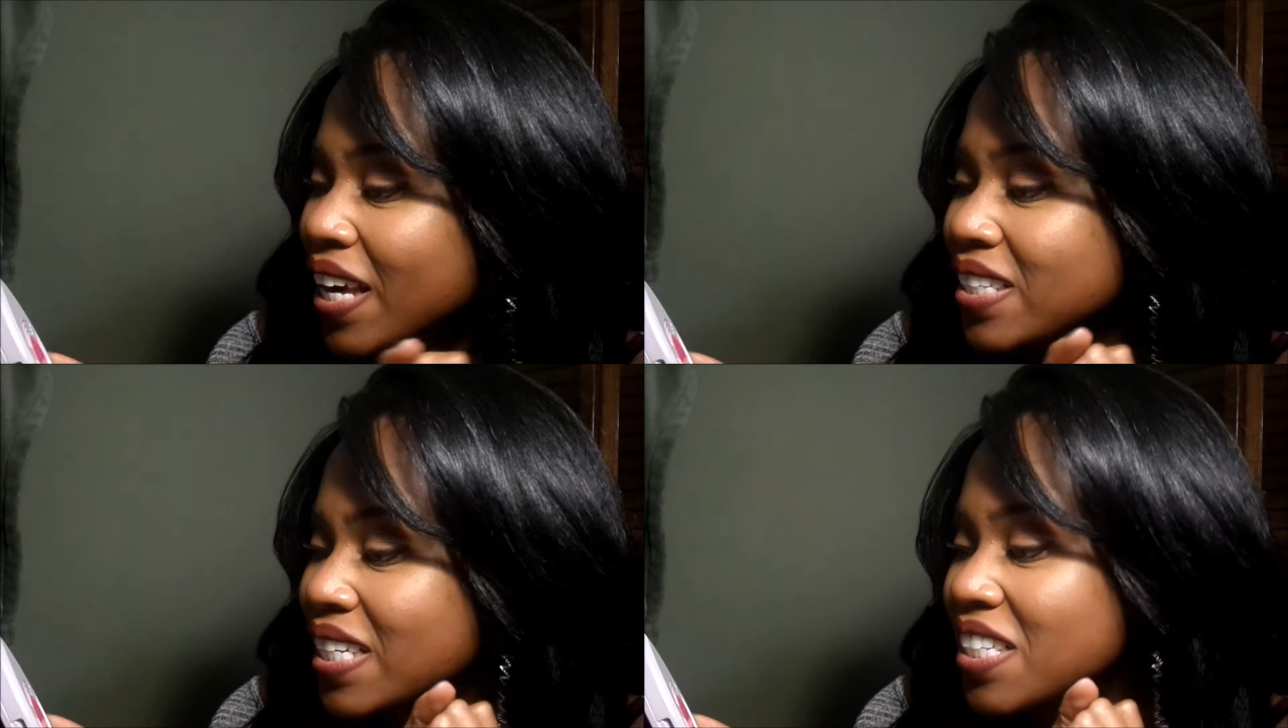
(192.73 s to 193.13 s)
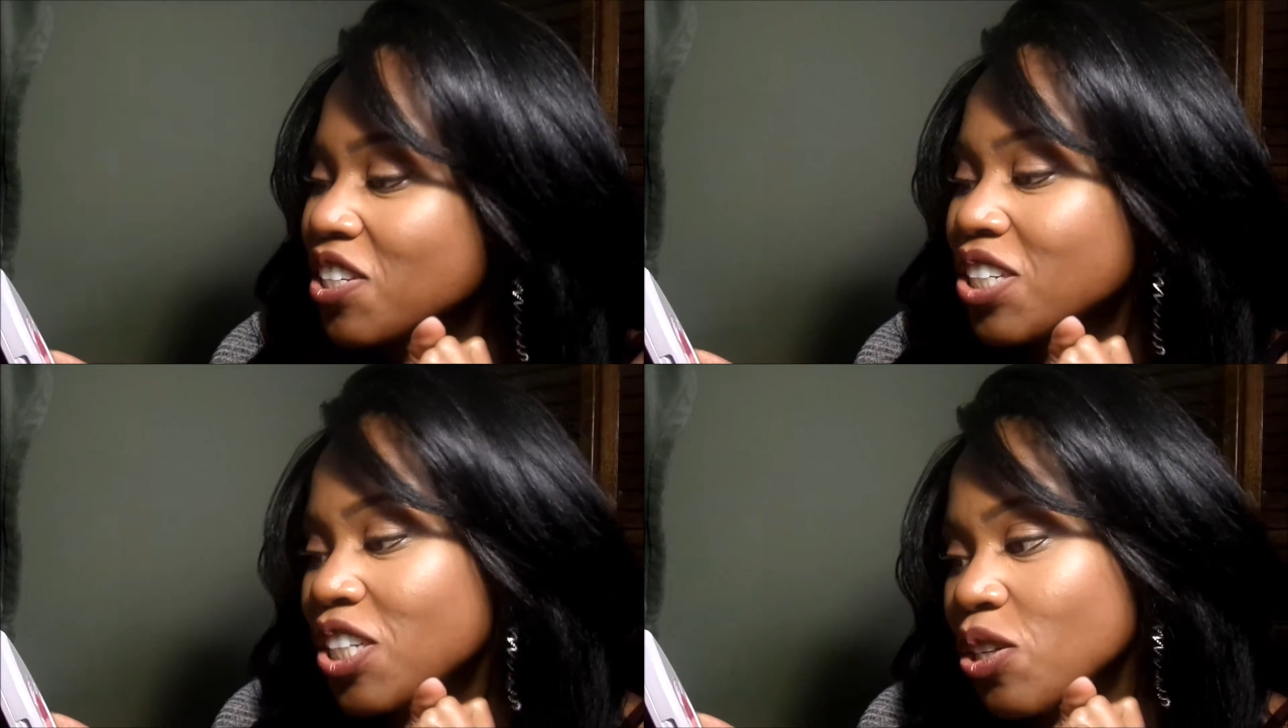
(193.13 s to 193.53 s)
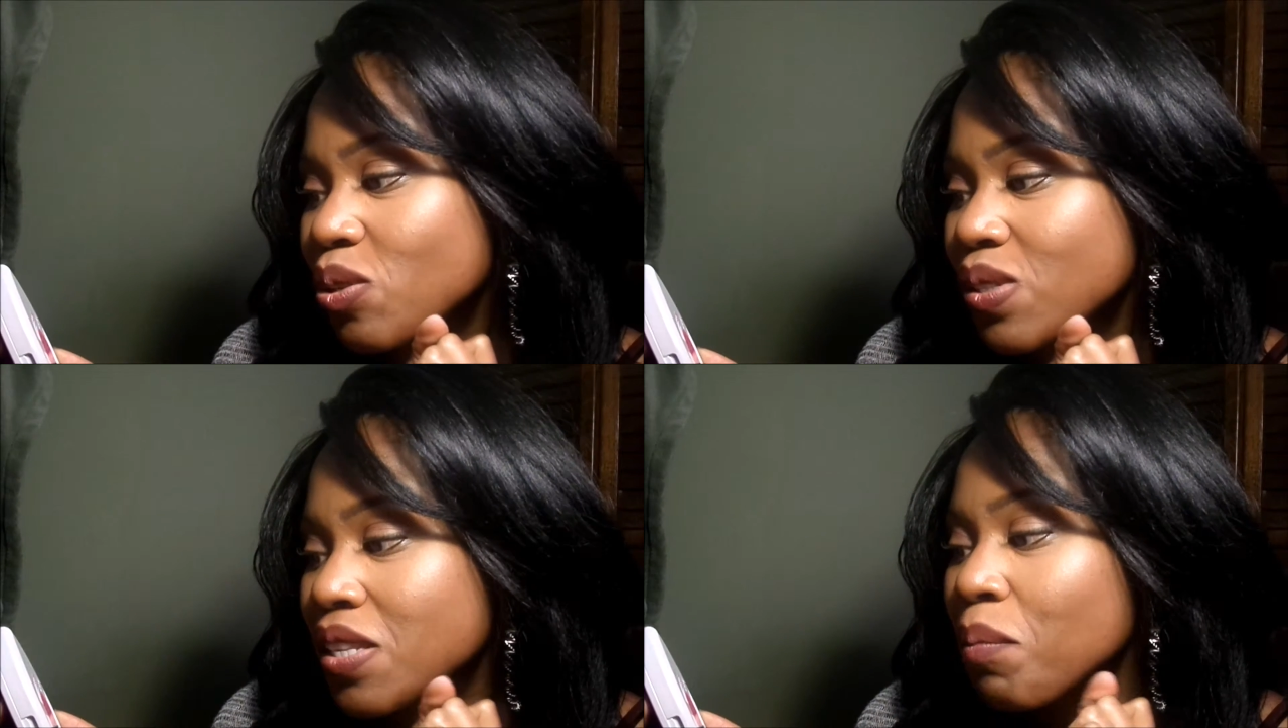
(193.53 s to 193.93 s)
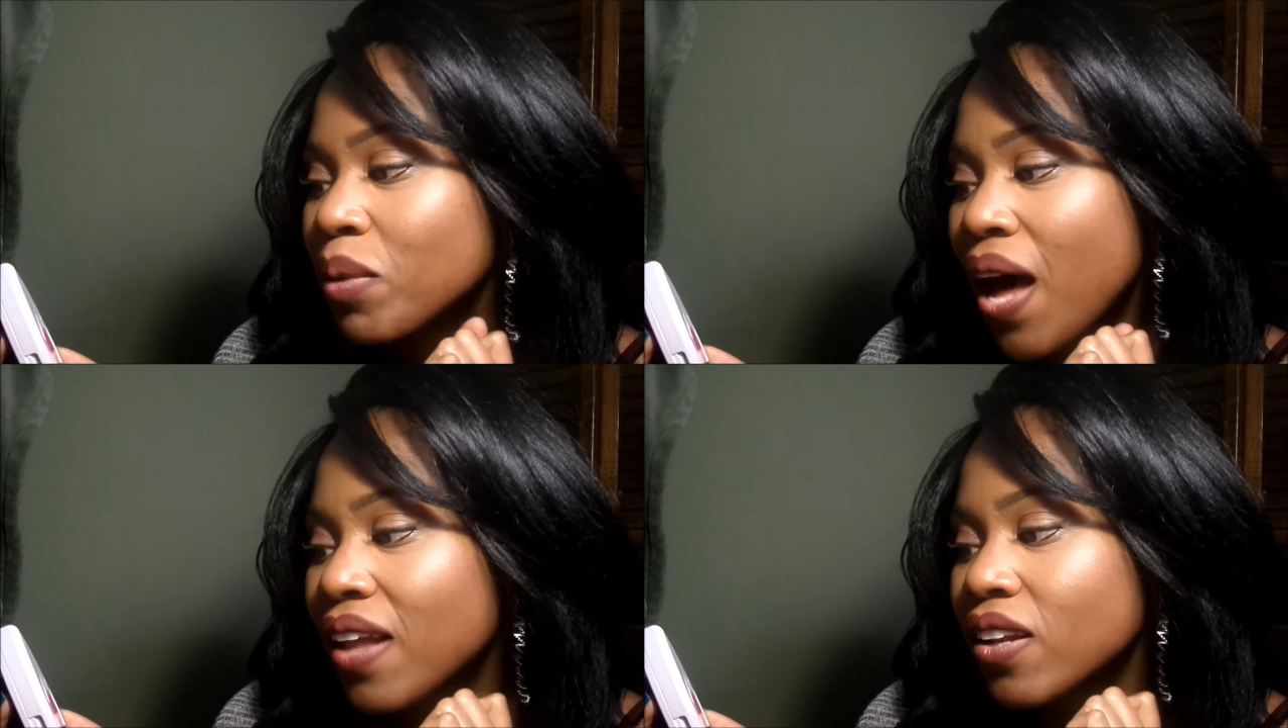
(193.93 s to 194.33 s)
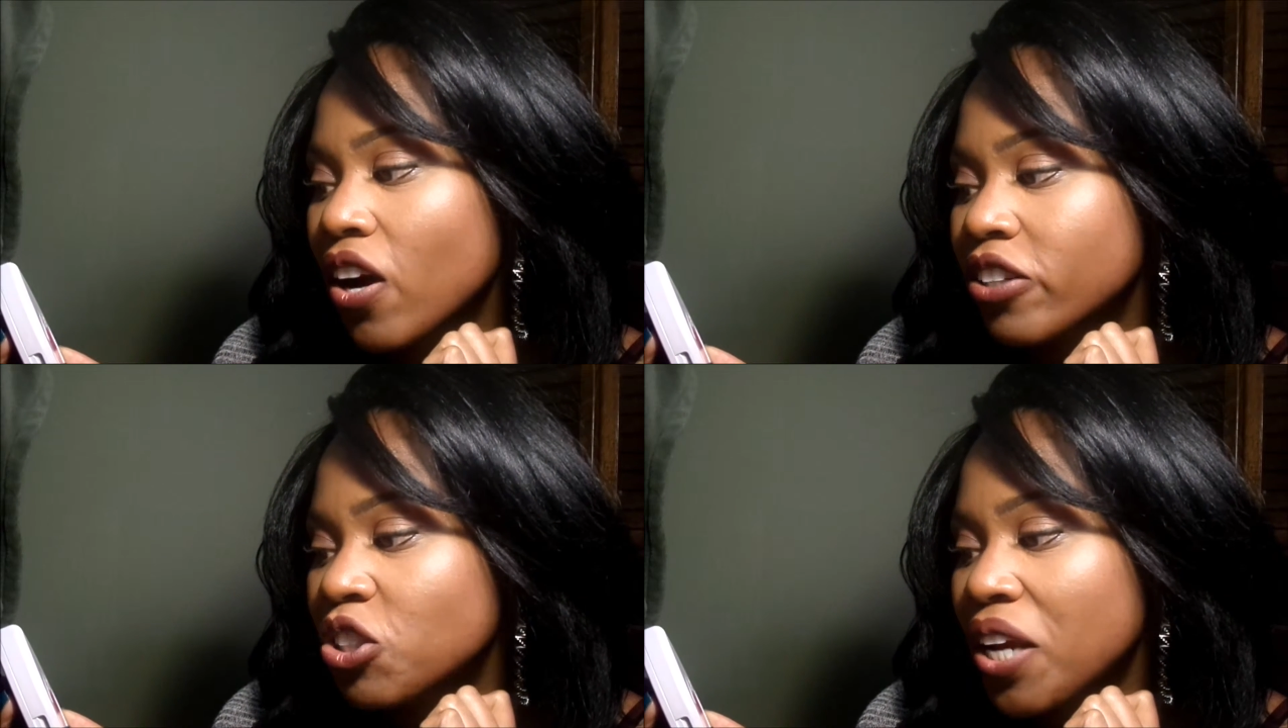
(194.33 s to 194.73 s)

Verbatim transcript: It says to use, blot larger